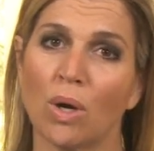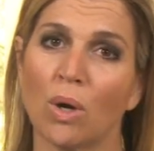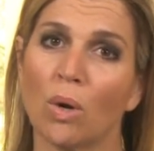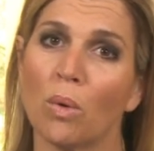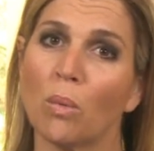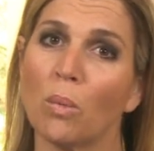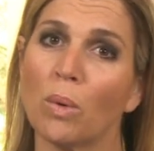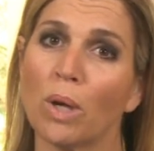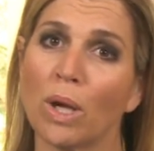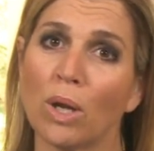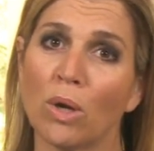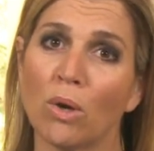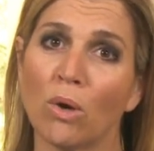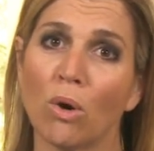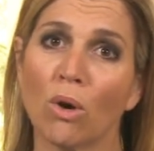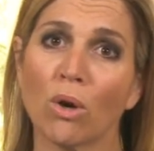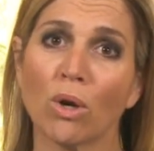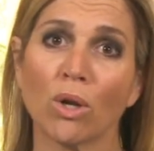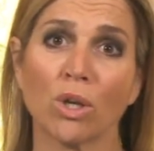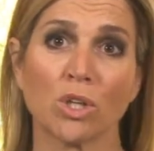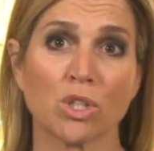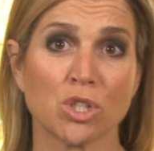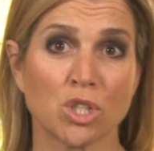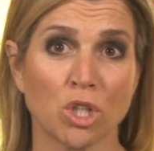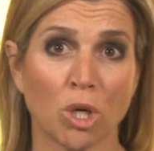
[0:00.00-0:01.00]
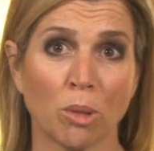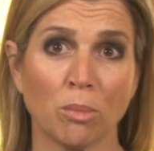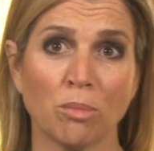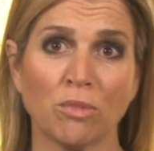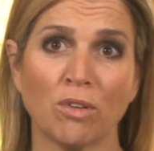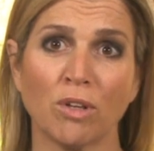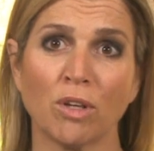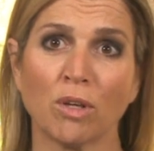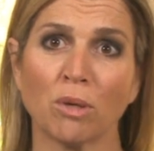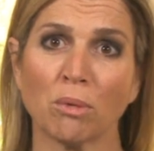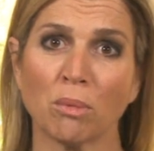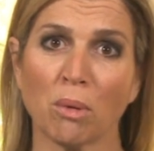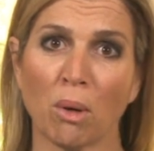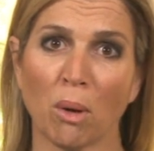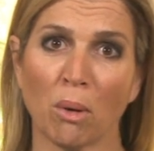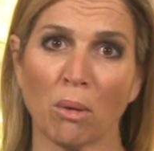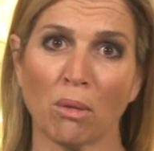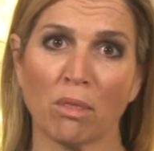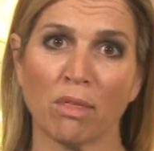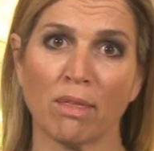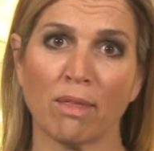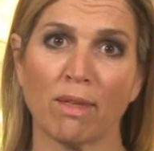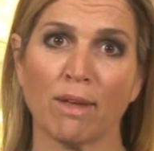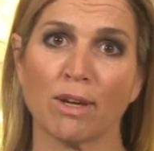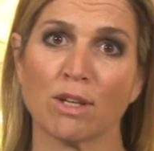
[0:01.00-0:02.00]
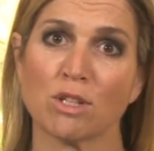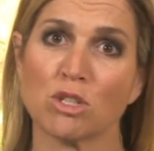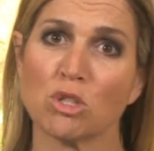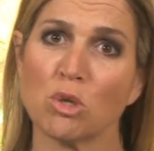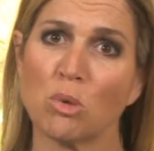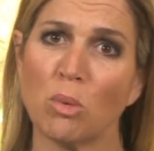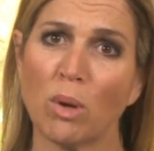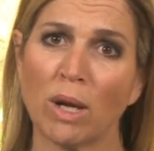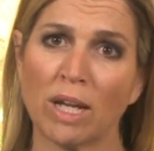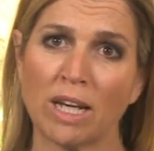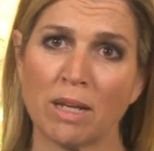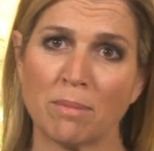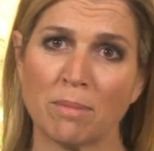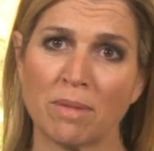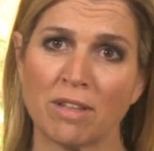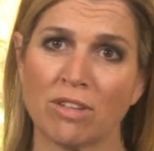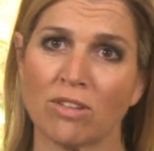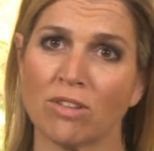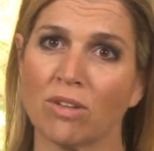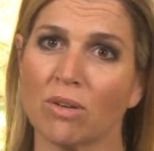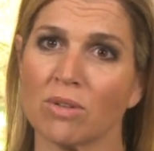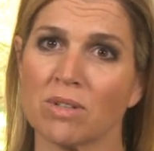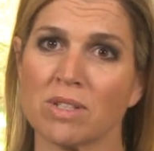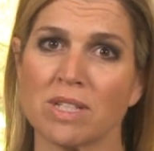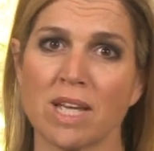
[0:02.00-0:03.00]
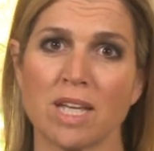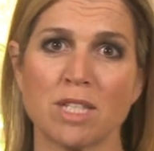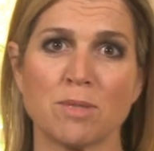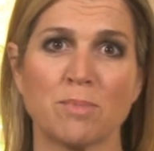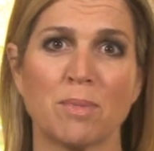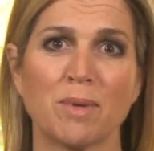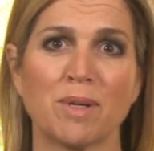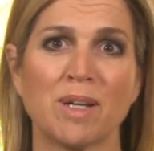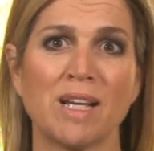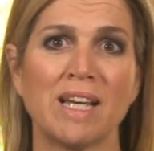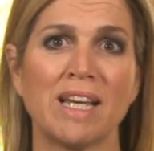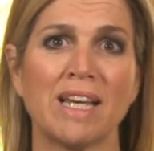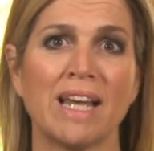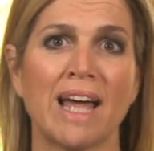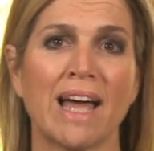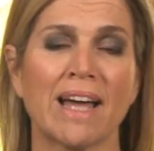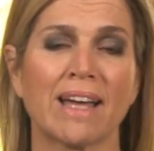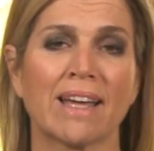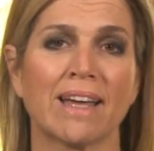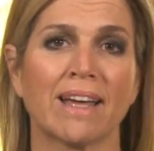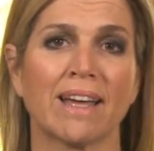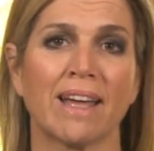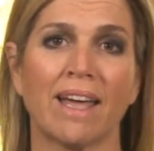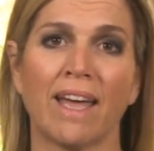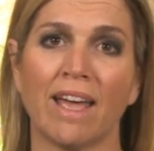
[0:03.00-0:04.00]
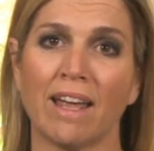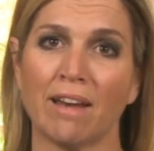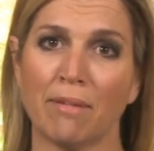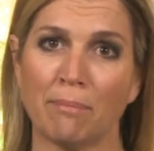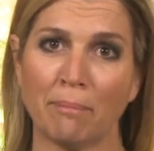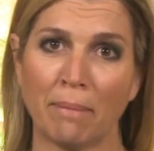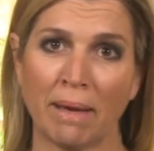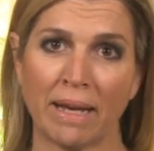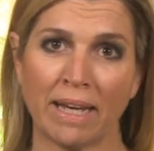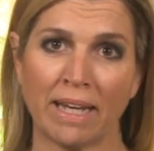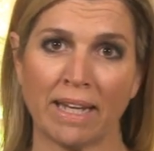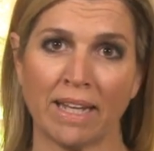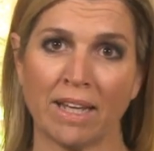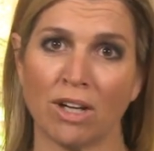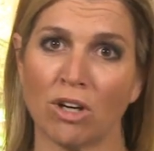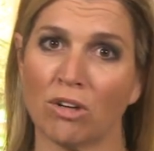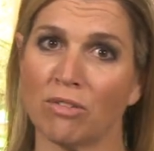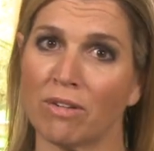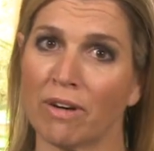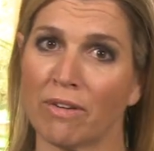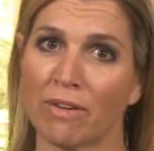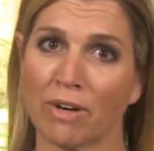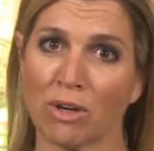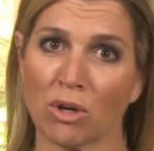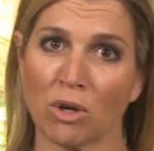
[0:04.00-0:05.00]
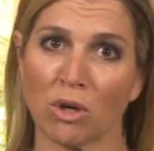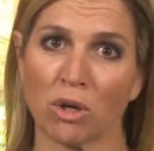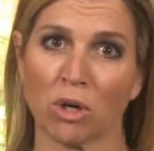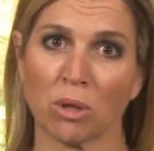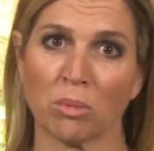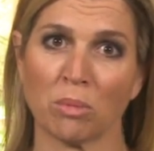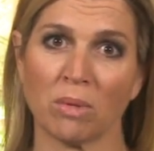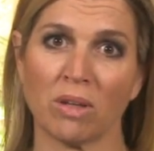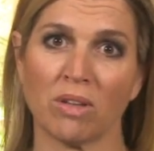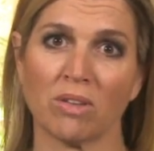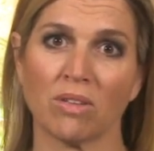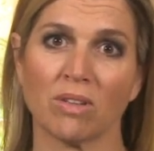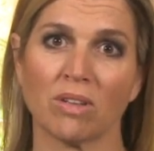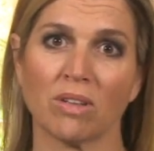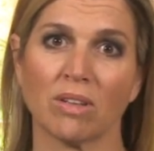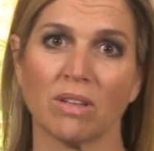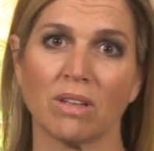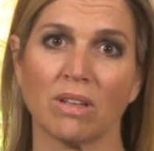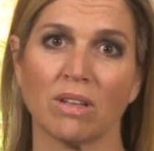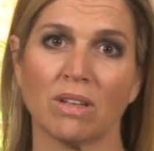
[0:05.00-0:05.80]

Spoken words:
we unlock jobs and growth, two elements so desperately lacking in many of our economies.